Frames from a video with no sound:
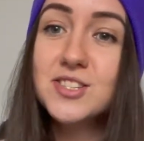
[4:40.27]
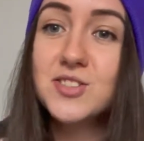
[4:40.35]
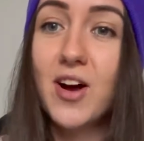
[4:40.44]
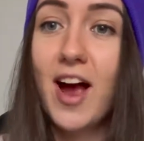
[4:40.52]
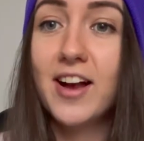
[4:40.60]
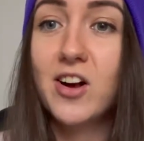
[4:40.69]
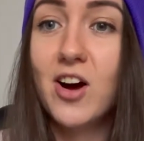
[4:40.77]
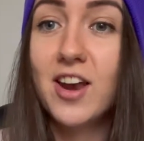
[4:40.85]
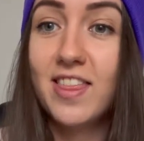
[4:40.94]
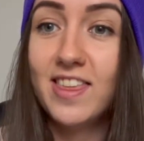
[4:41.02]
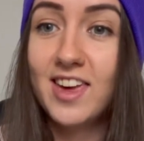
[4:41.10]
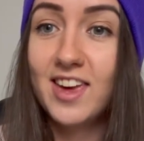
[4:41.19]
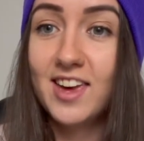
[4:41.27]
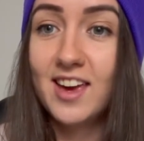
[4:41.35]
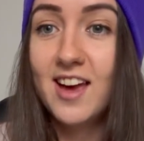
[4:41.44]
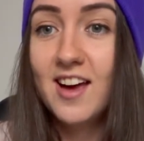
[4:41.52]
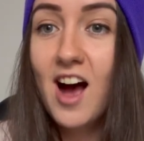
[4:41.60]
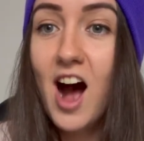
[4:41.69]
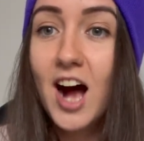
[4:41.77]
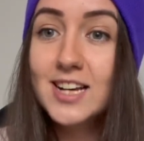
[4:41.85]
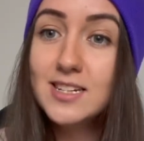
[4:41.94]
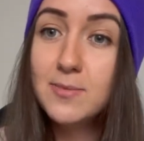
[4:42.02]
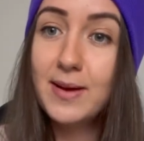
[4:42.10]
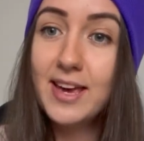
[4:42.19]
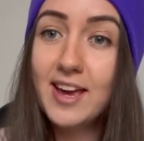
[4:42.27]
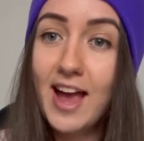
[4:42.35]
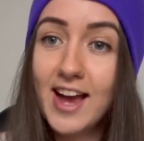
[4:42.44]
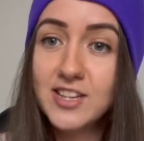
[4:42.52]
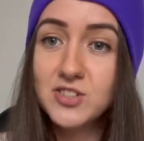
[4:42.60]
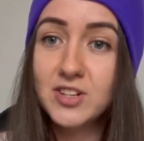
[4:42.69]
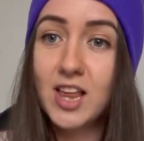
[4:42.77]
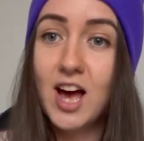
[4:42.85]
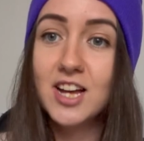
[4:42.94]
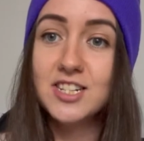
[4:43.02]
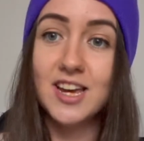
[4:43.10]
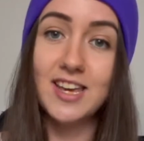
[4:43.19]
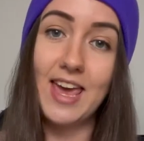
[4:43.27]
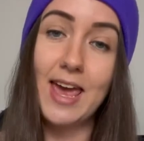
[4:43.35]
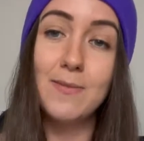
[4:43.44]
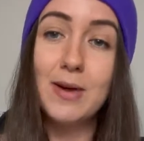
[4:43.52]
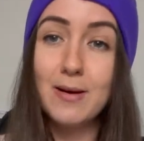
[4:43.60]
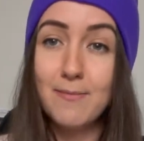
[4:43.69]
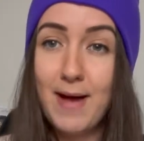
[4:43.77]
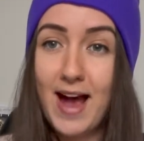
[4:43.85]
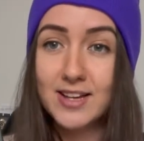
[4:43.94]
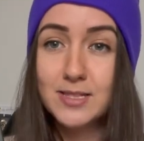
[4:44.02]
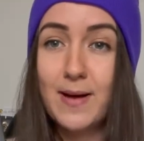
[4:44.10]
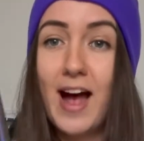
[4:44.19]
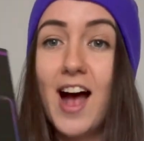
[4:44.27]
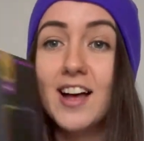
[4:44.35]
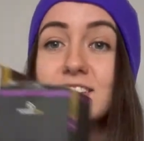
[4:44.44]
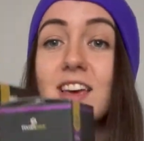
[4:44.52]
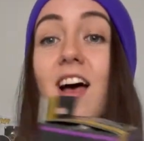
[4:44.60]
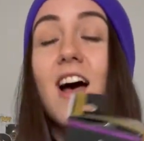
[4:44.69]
So I got the RGB extra large gaming mouse pad.